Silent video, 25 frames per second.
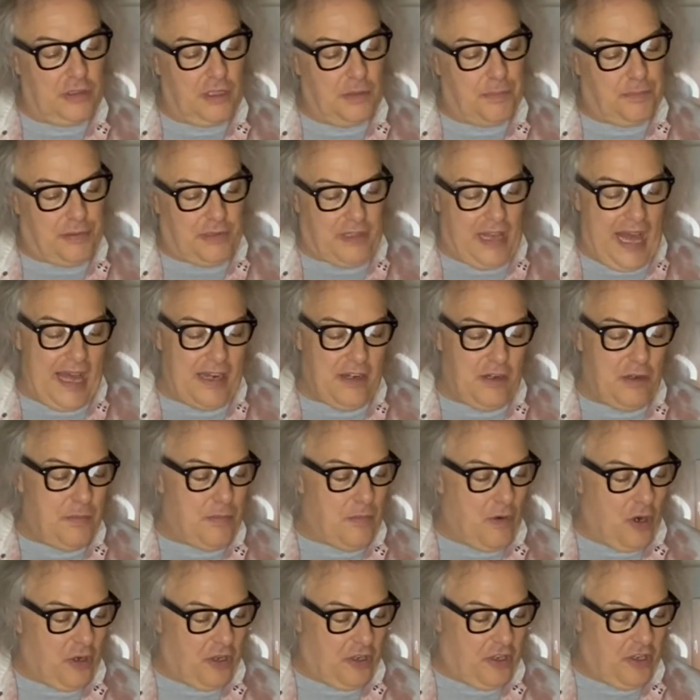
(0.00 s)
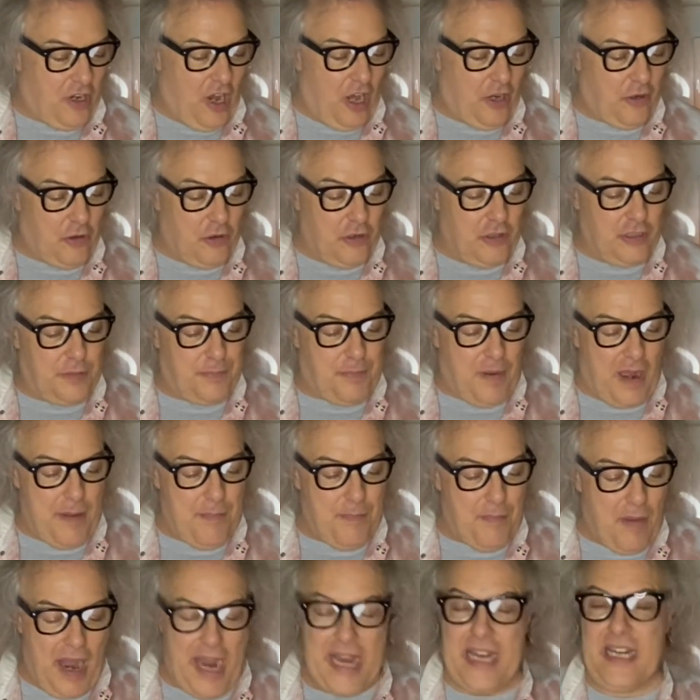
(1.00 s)
and platinum market on Earth by
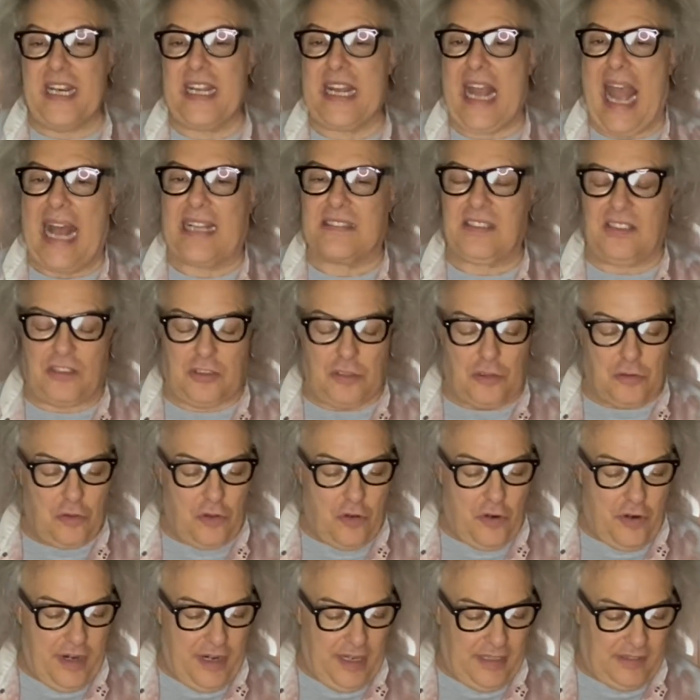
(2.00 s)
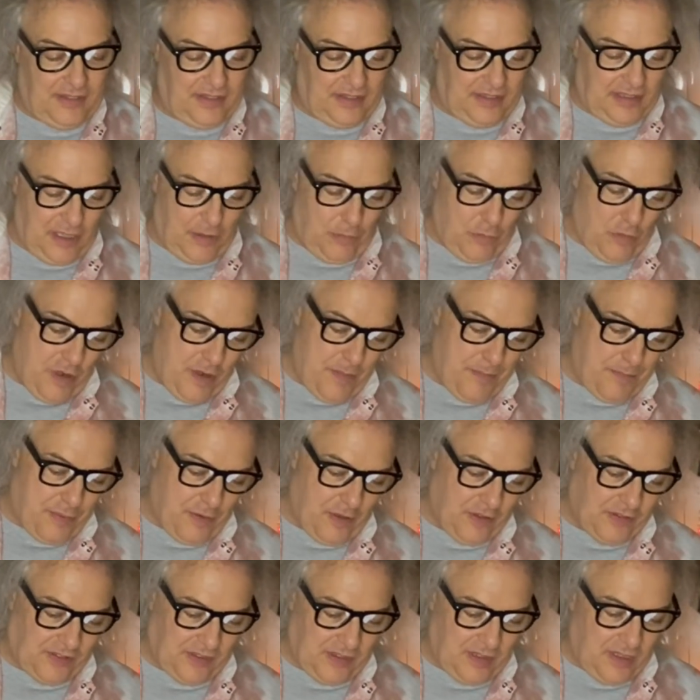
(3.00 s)
mining asteroids, said one
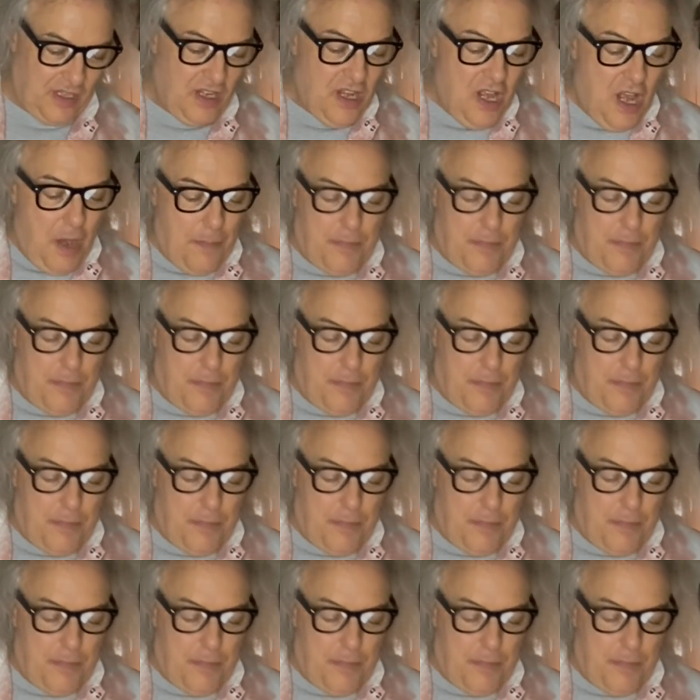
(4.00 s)
person.